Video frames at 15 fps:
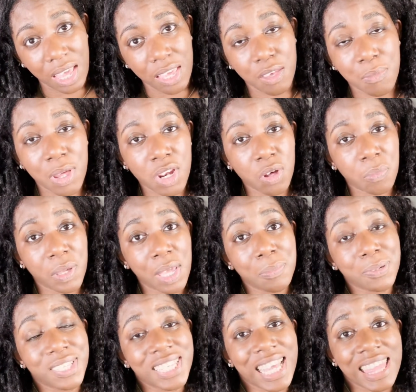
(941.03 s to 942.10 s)
You may not be
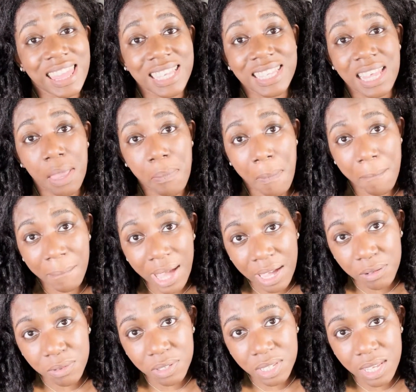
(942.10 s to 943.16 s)
able to get the same
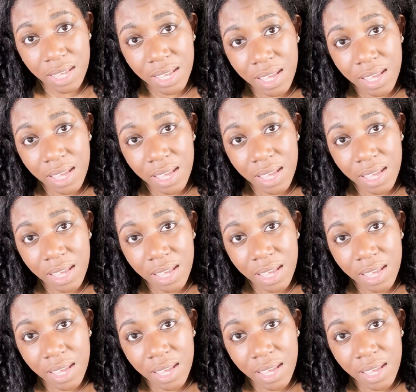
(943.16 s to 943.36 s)
amount,